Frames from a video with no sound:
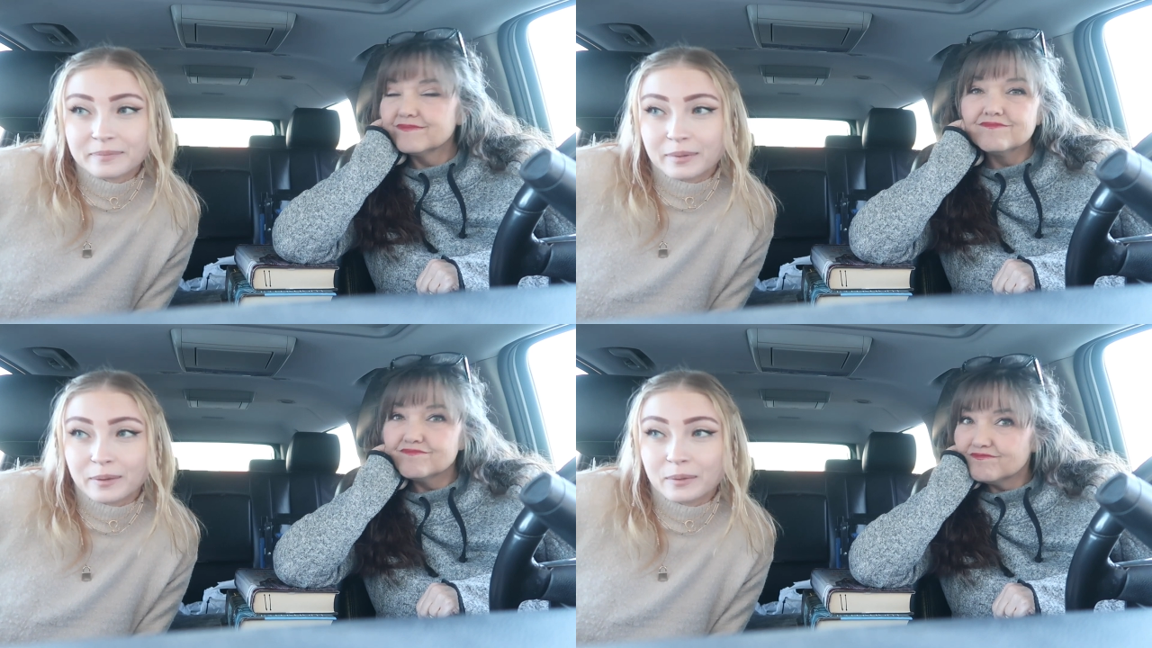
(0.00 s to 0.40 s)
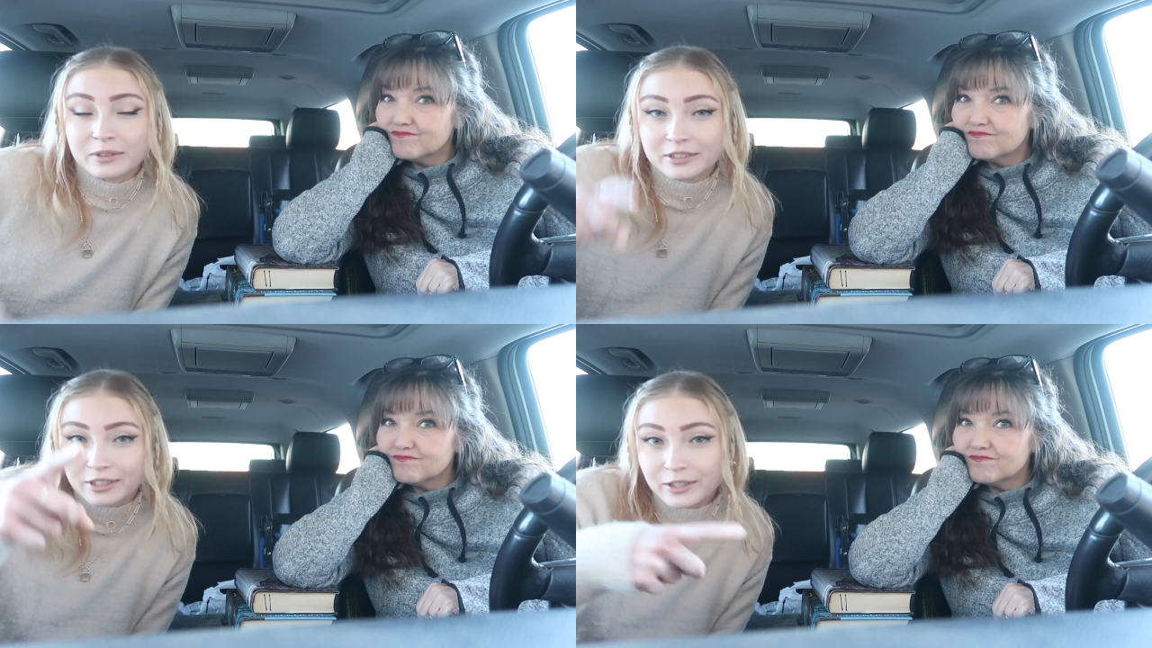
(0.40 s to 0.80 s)
Speaker 1: But mm.
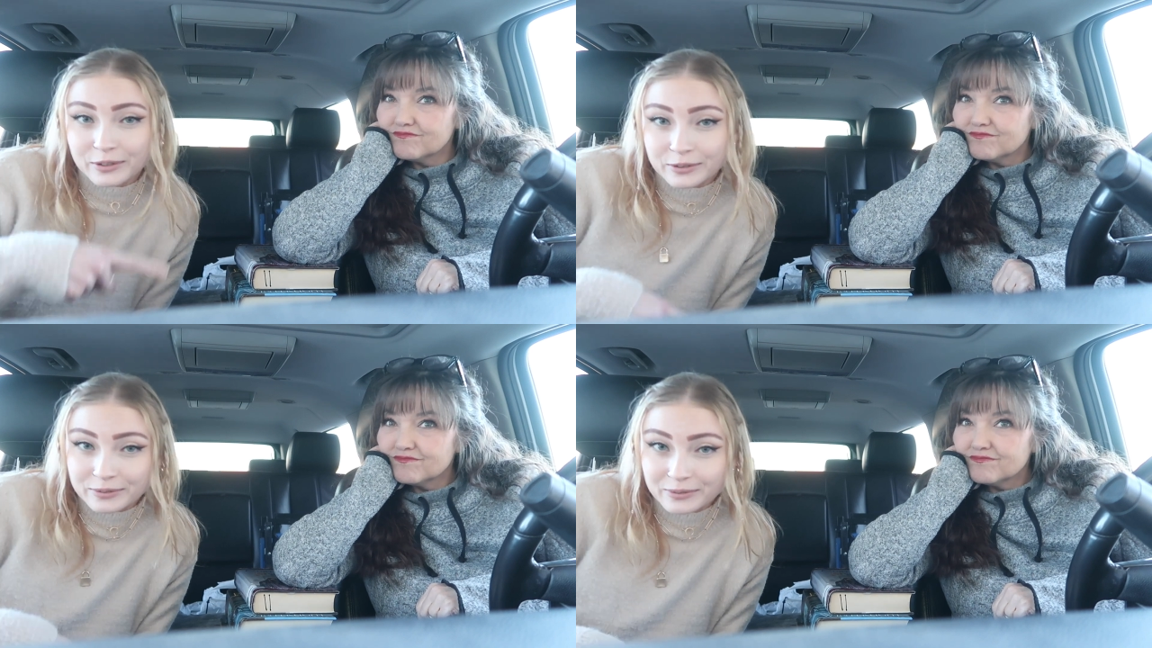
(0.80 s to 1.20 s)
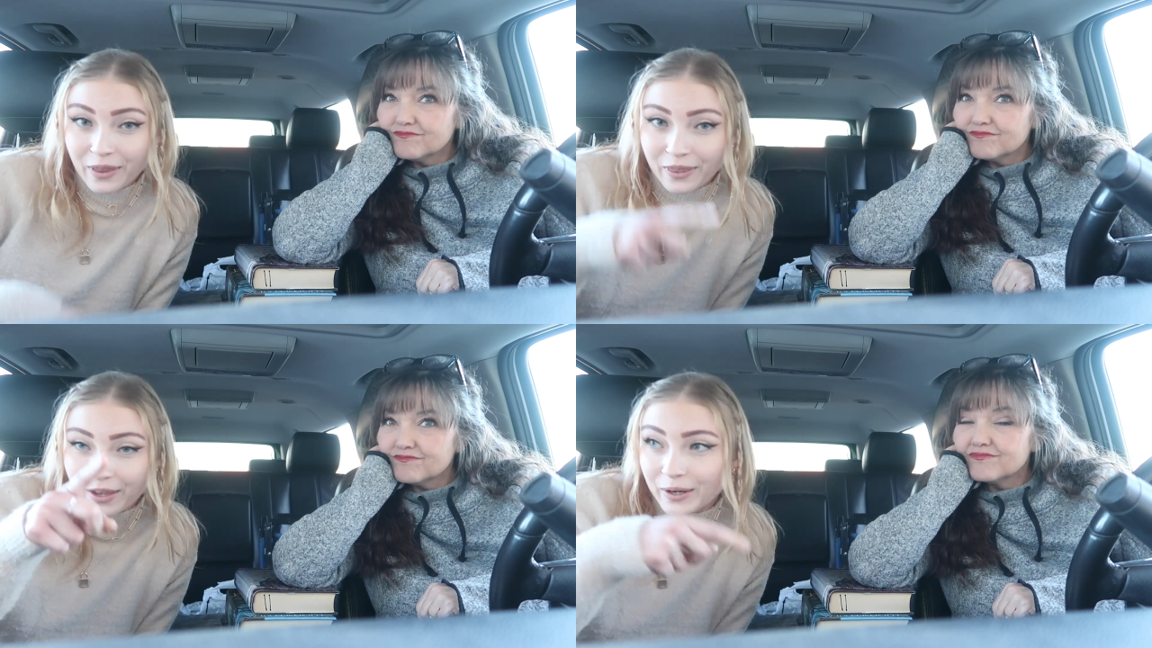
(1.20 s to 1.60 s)
we'll see you
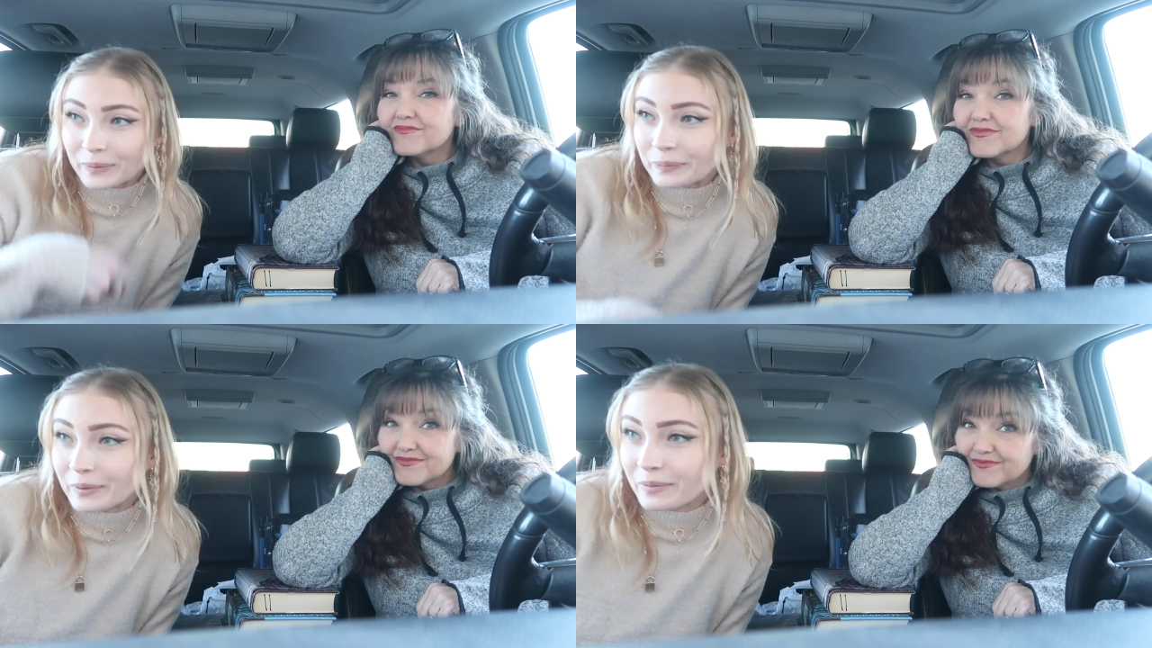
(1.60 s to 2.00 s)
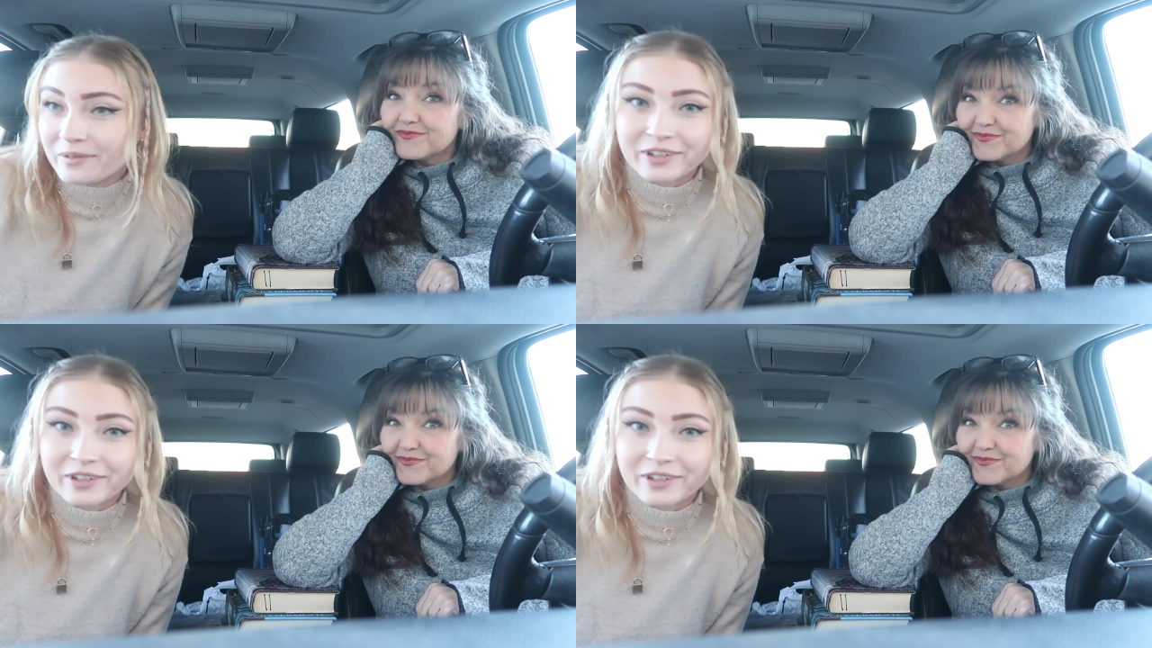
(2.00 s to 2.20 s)
there when we